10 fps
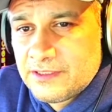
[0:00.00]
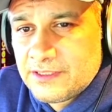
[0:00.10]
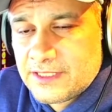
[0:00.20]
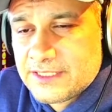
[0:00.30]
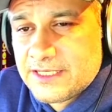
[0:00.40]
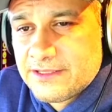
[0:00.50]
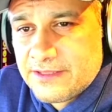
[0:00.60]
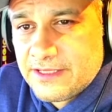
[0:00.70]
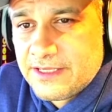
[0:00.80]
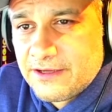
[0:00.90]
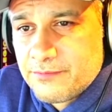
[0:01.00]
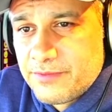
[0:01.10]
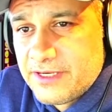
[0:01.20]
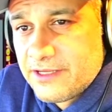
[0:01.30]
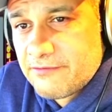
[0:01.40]
because he didn't think he could
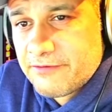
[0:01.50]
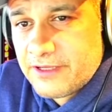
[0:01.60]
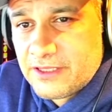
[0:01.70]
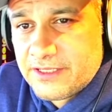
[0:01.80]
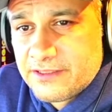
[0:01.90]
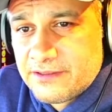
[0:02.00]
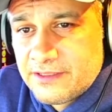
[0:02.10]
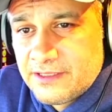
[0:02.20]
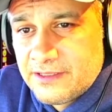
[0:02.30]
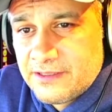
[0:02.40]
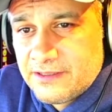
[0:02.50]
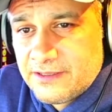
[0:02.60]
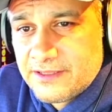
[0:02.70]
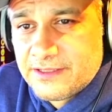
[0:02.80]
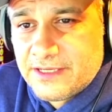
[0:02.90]
beat Hillary Clinton
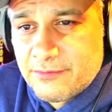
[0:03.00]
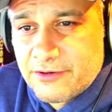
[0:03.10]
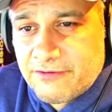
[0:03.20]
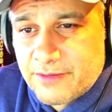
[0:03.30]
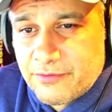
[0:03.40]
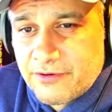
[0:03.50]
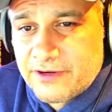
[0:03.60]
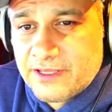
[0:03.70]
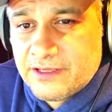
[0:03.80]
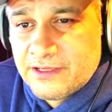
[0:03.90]
in the Democrat Party.